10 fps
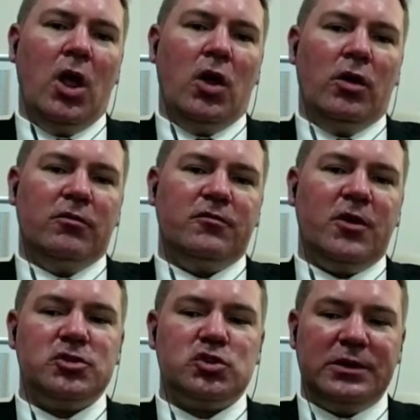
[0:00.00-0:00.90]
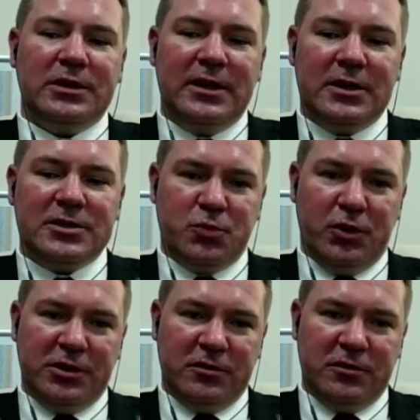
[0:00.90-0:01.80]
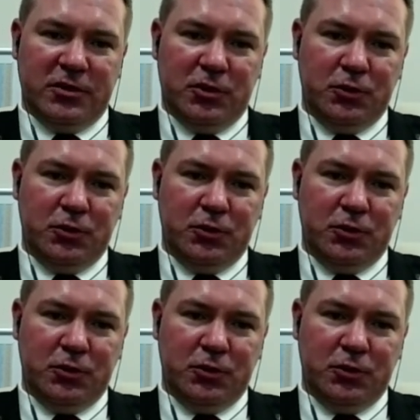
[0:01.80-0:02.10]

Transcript: From a SWOT analysis point of view,